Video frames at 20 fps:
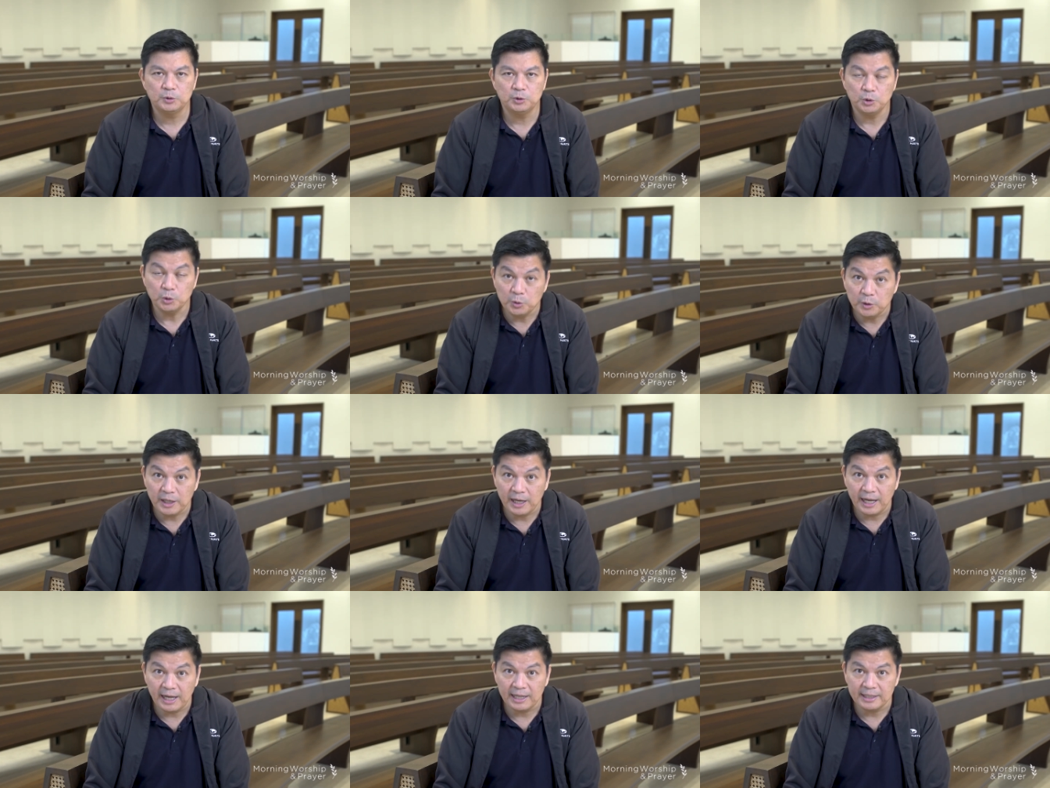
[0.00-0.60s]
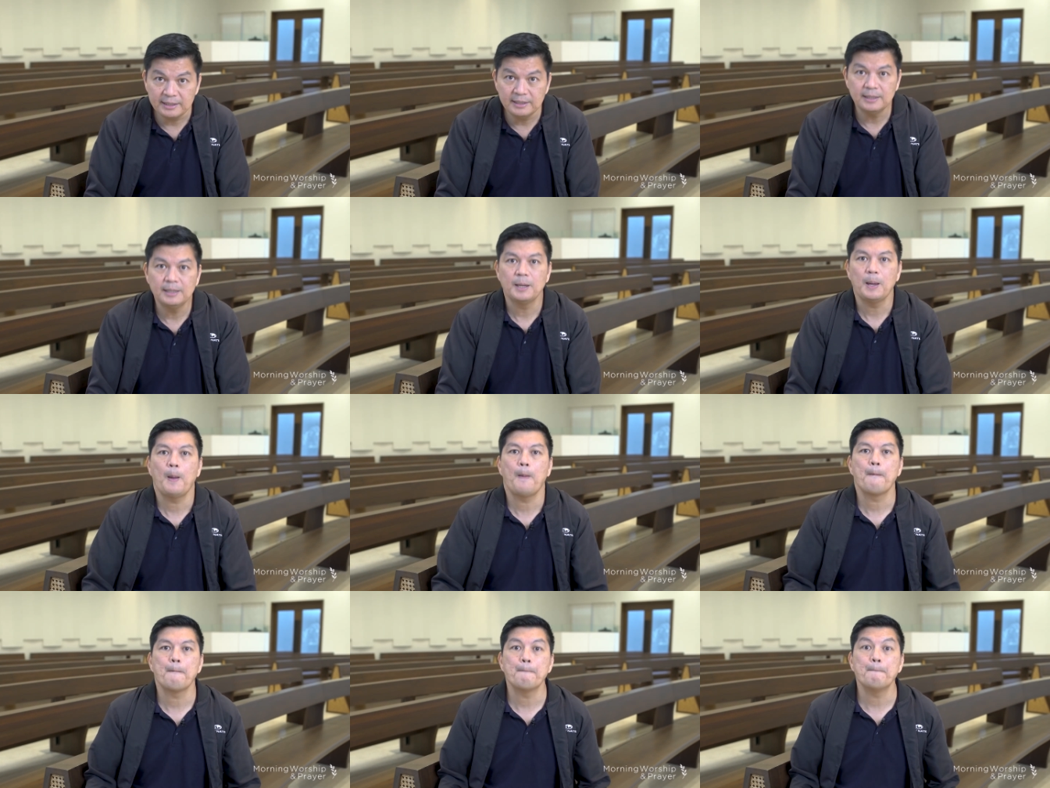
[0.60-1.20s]
to god
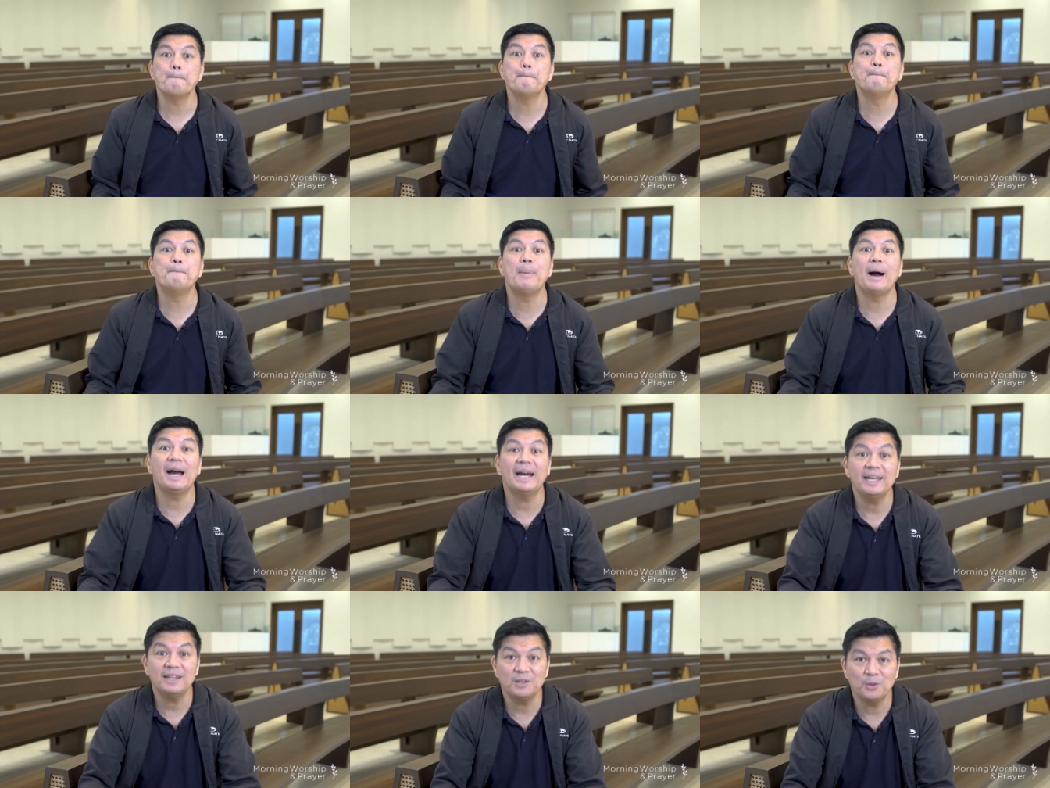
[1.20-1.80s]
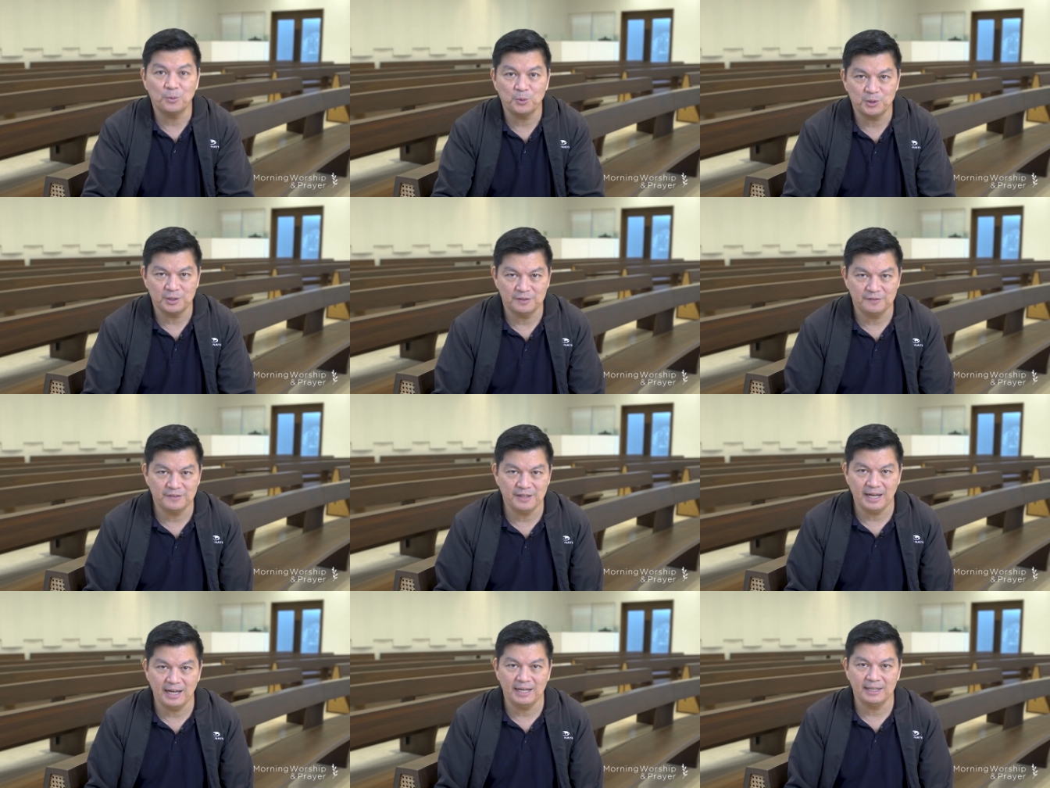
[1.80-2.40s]
by the word
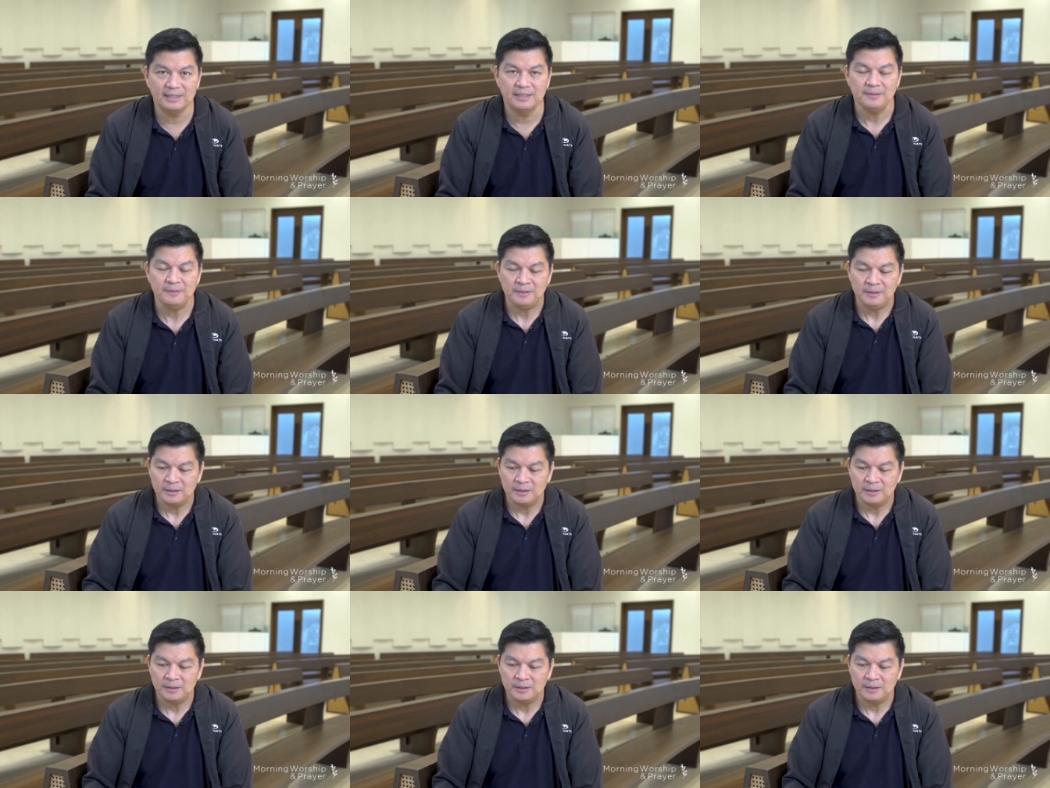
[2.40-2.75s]
of god